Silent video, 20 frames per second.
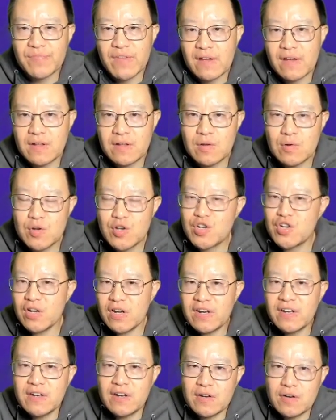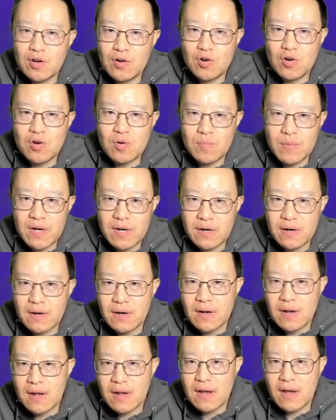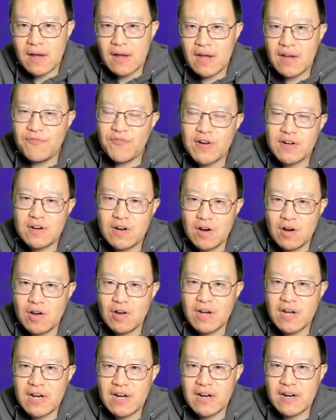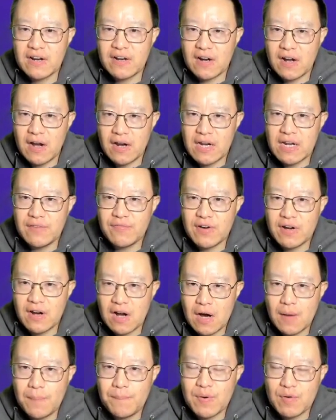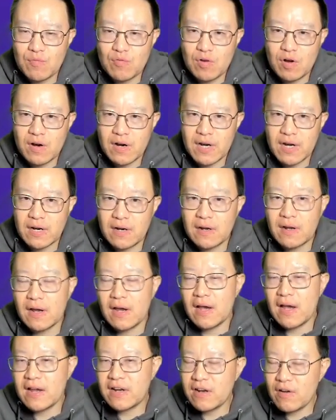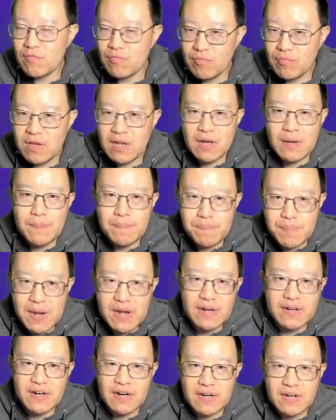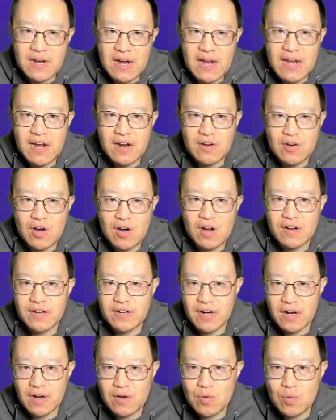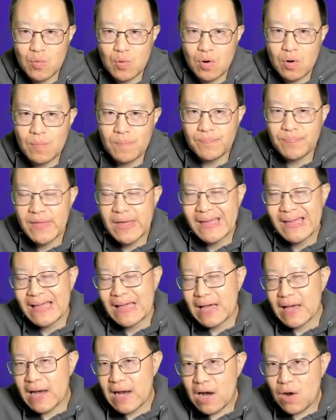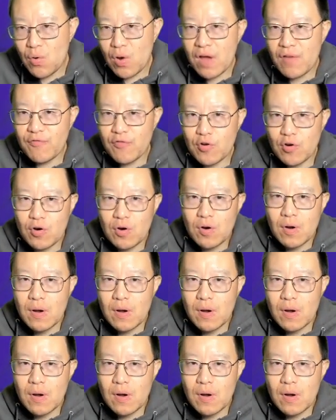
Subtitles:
to just determine if a target is even up and running. It's a really basic diagnostic tool. However,